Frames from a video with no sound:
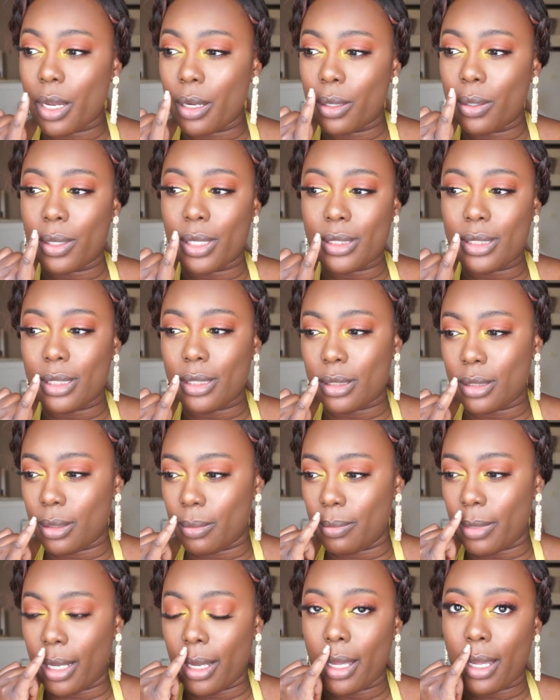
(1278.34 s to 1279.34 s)
Chrissy's
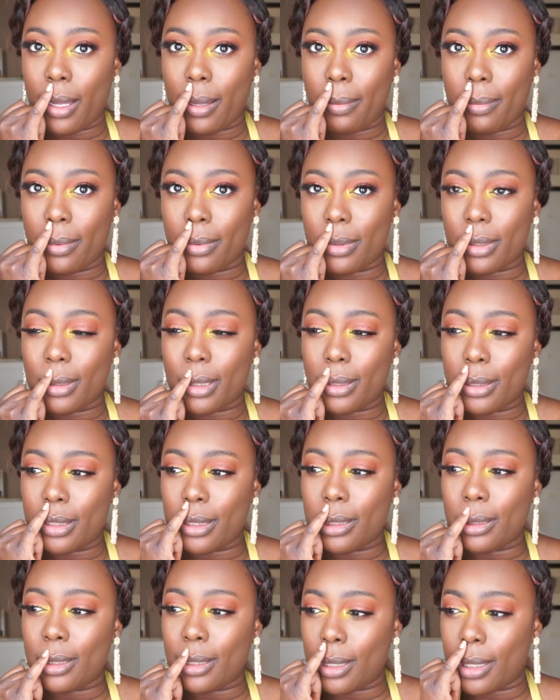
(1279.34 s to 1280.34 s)
makeup,
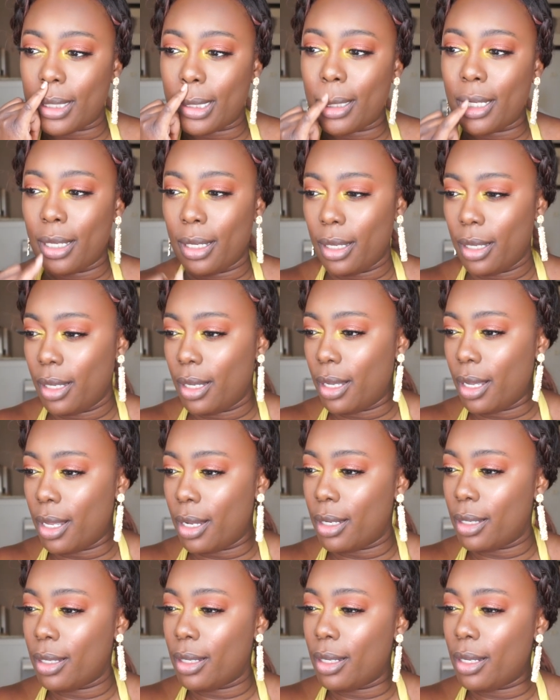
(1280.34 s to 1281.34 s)
she did
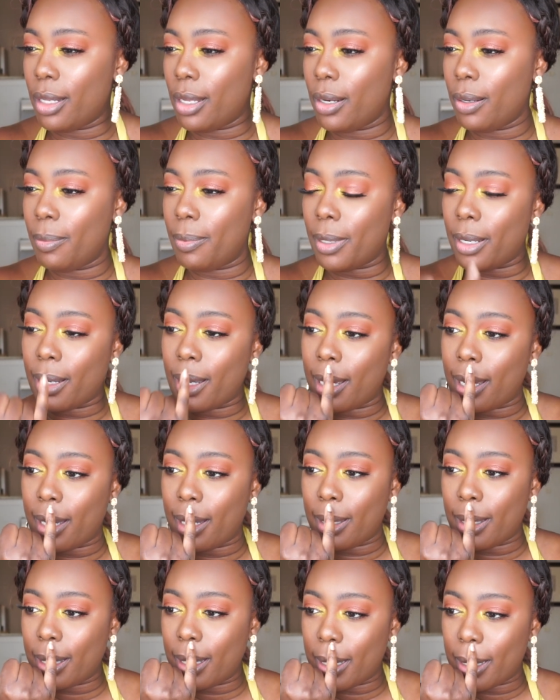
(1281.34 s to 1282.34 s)
a little bit of
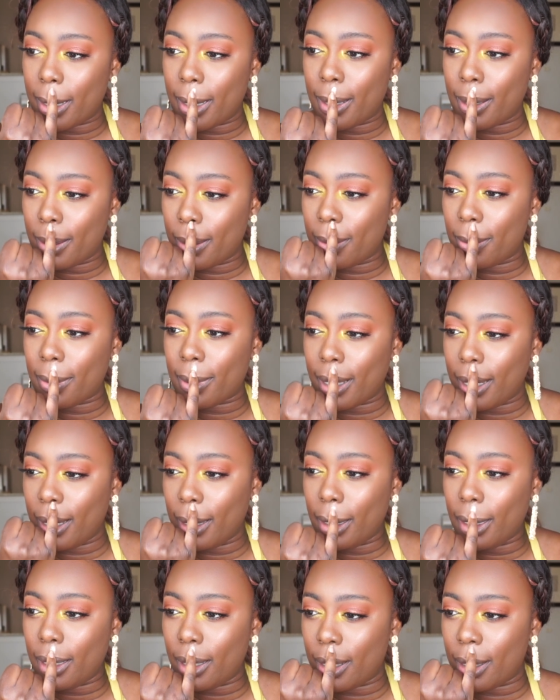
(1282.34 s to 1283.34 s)
highlighter
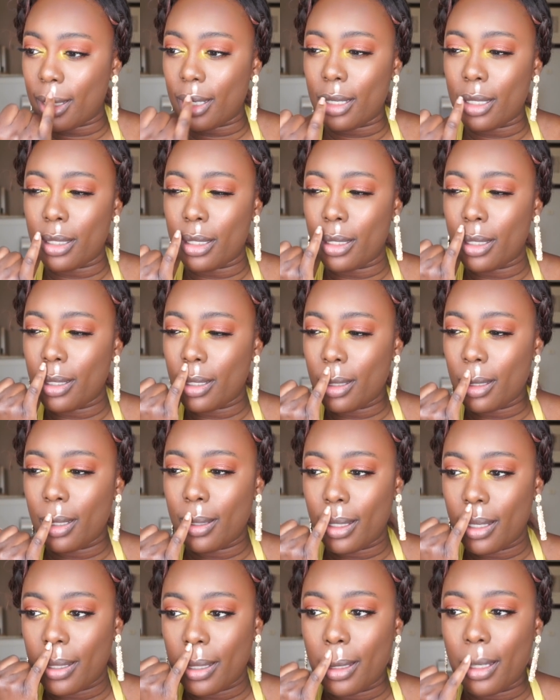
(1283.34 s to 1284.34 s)
right here
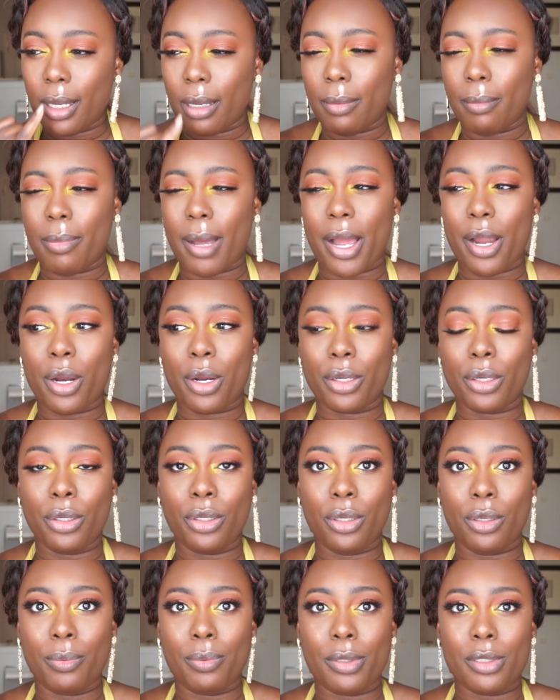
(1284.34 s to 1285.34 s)
by her
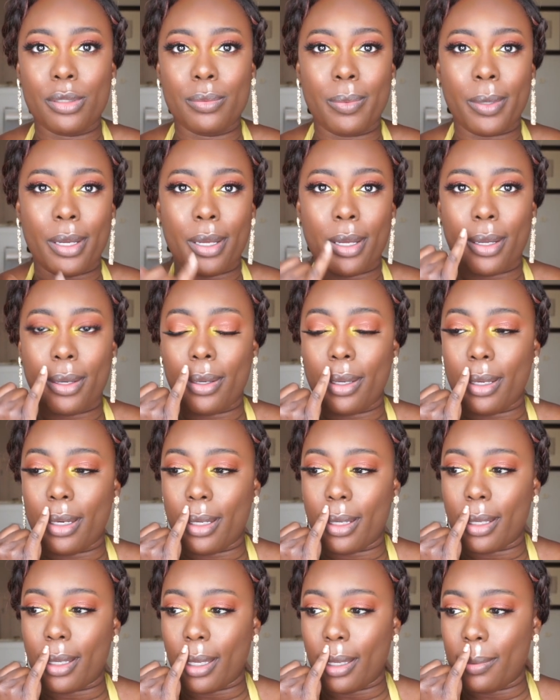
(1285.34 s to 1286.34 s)
Cupid's bow, and
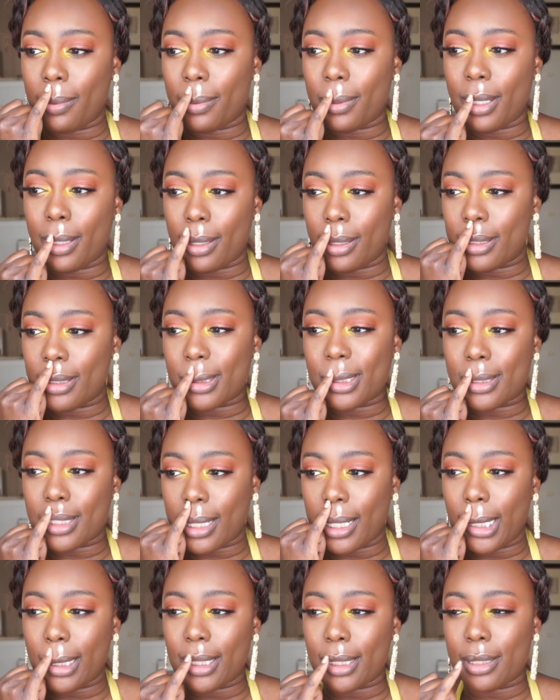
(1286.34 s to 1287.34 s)
it gave it just
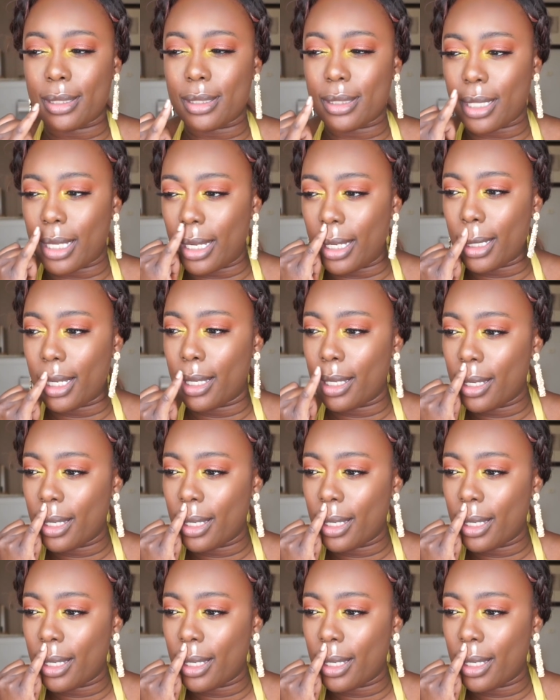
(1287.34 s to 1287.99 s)
like this, like,